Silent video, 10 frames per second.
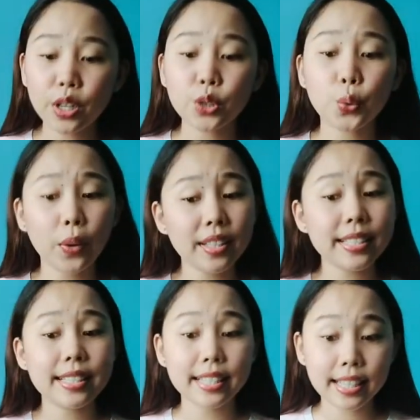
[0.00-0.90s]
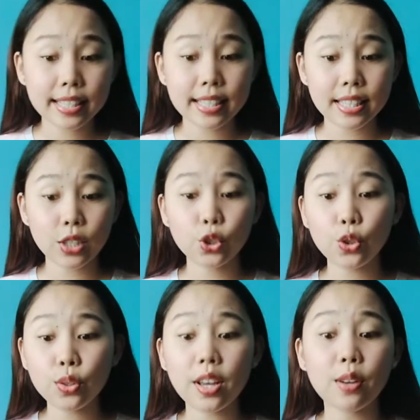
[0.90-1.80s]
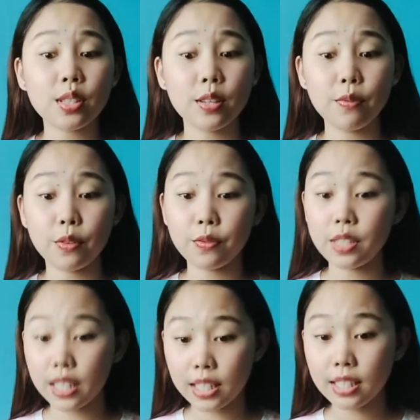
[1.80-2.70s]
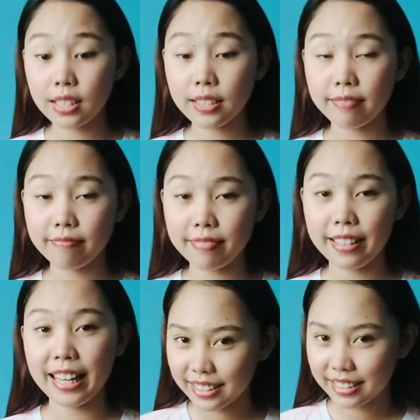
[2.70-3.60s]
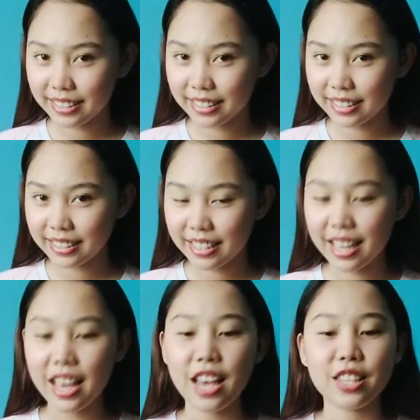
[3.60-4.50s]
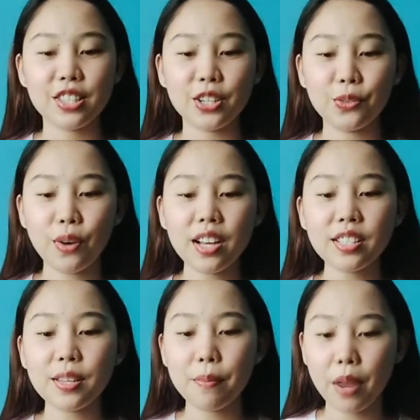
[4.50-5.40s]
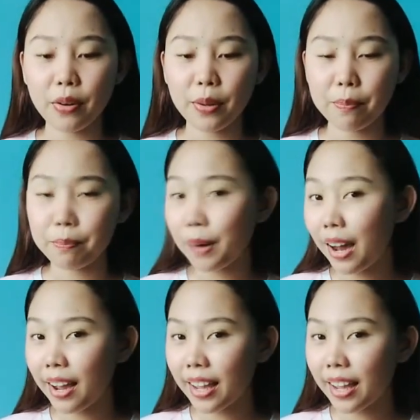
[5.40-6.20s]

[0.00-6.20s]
Let's compare all the models and comparison about the